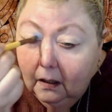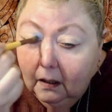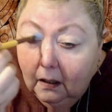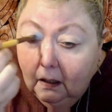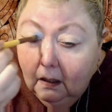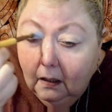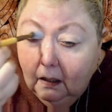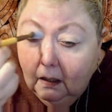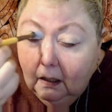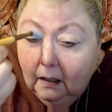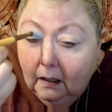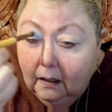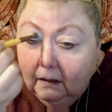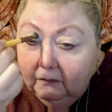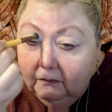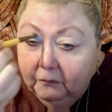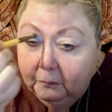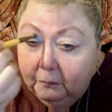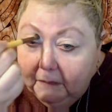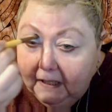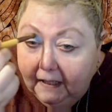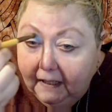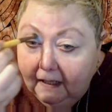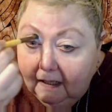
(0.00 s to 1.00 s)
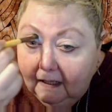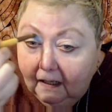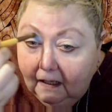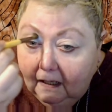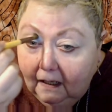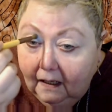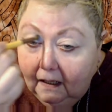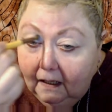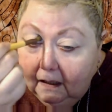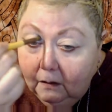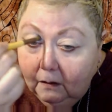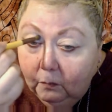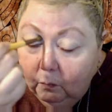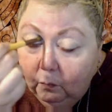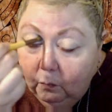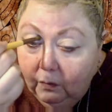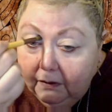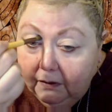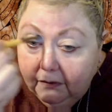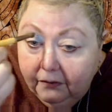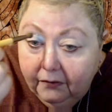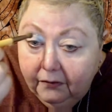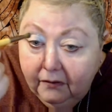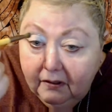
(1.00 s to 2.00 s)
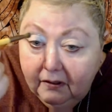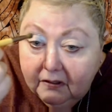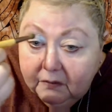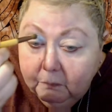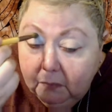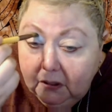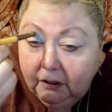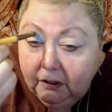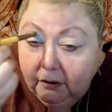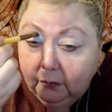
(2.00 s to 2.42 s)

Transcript: of my eye with this blue.